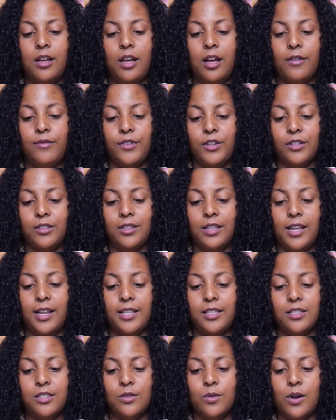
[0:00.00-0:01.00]
of your
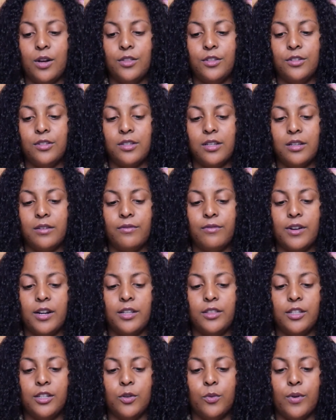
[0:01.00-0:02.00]
light so others can
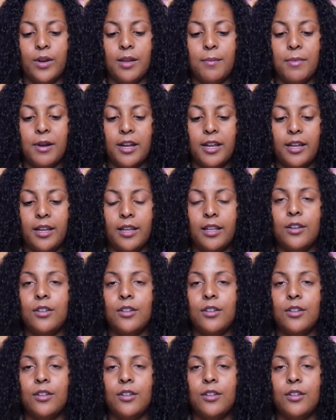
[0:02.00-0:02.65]
find their way by it,